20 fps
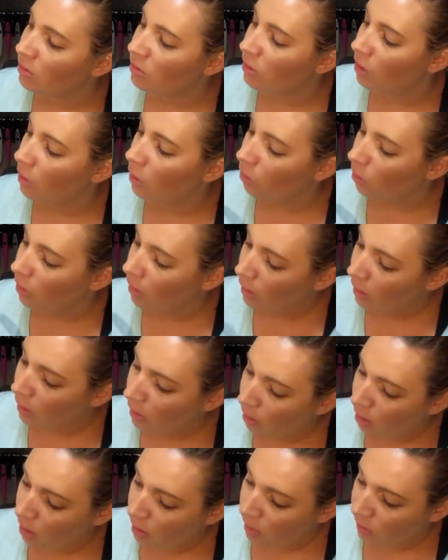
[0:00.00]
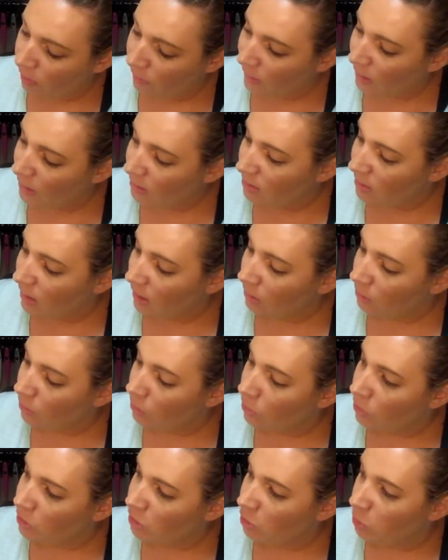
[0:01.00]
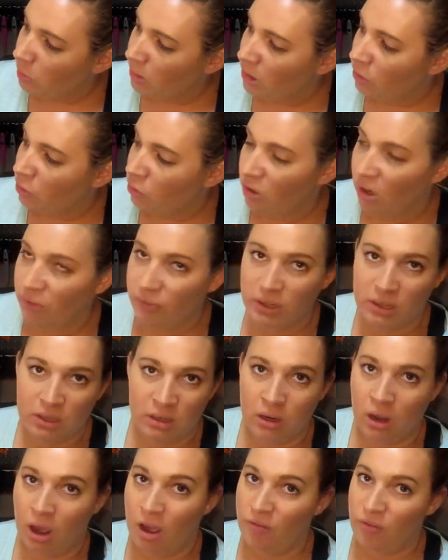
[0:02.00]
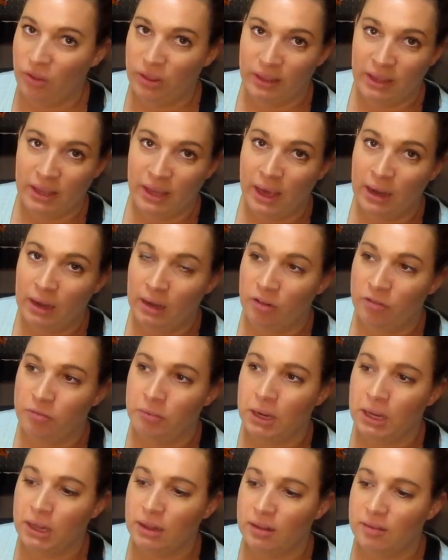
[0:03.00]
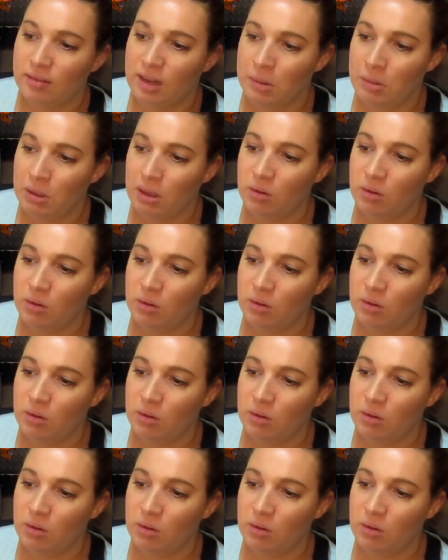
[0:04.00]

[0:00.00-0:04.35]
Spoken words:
So the kids set goals because Trevor did not feel like he had enough money last time.